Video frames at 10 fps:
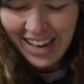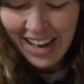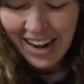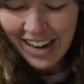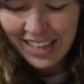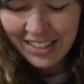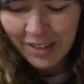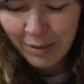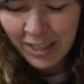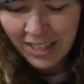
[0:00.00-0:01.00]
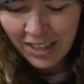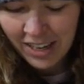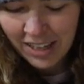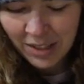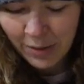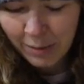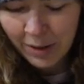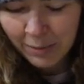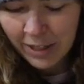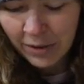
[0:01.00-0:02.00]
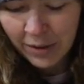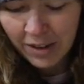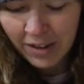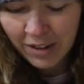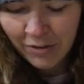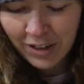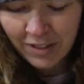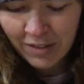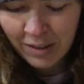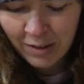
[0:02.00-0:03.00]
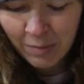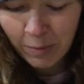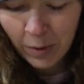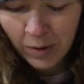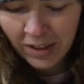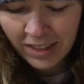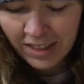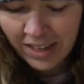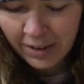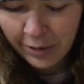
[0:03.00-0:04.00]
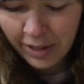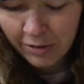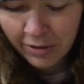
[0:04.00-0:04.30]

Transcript: All right, so I'm gonna tell you guys what I'm gonna be doing on the front of this bowl, and I will let